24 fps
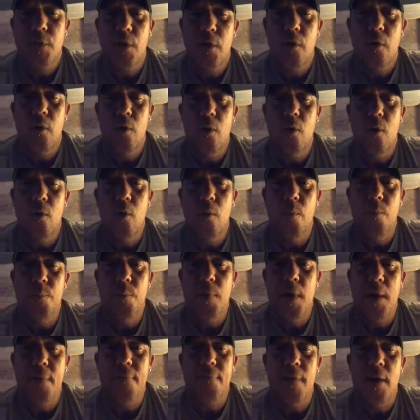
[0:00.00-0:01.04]
Good
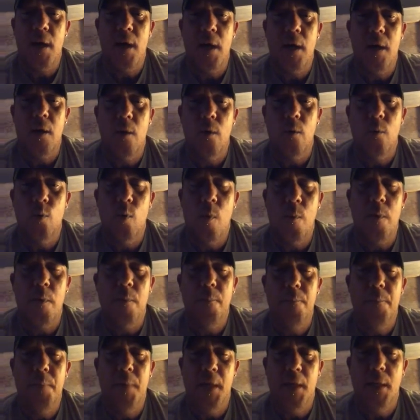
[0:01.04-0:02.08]
old pedophile,
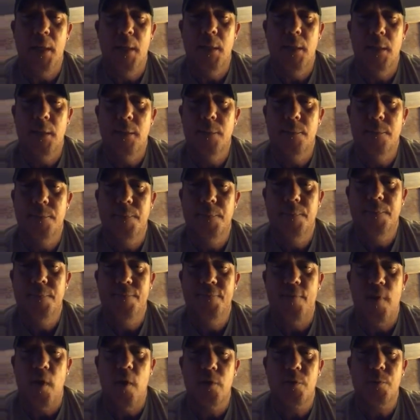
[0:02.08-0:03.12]
woman-beaten,
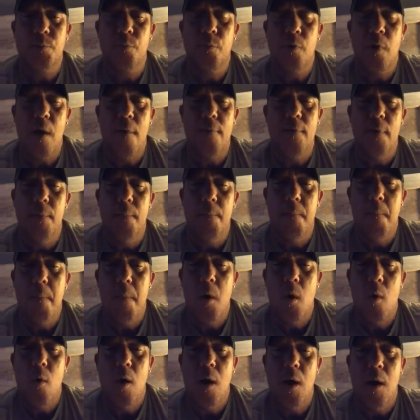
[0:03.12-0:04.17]
false prophet
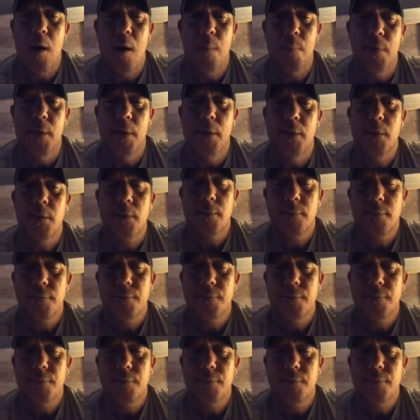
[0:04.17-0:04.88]
Muhammad.